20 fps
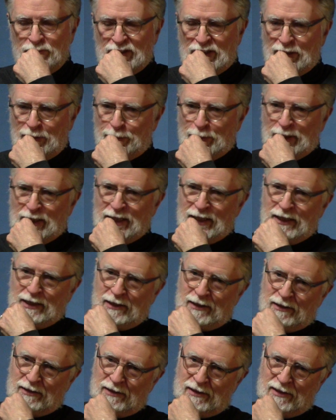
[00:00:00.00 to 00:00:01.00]
Tippy,
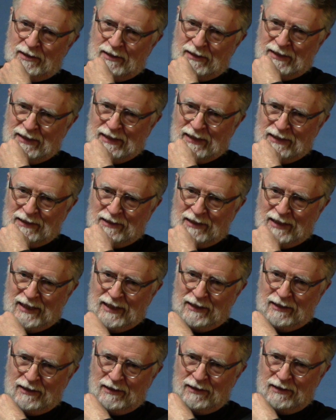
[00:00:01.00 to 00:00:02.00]
I
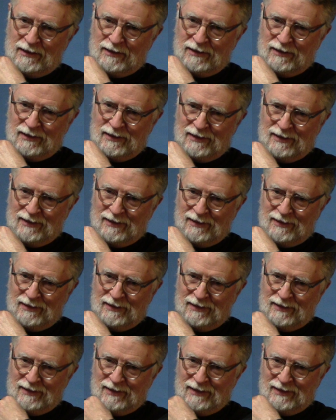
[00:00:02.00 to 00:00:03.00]
said,
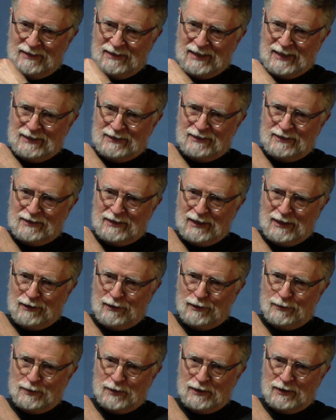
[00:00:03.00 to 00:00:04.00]
that's
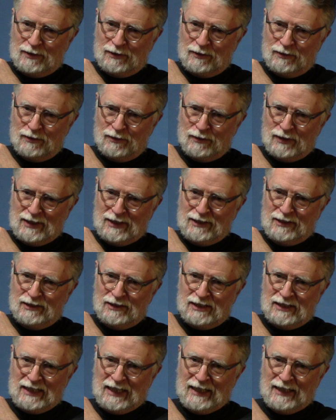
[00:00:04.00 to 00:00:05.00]
terrible. What are you
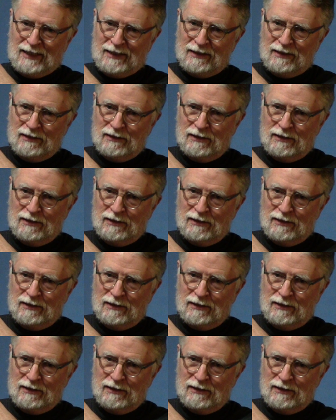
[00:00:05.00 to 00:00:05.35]
saying?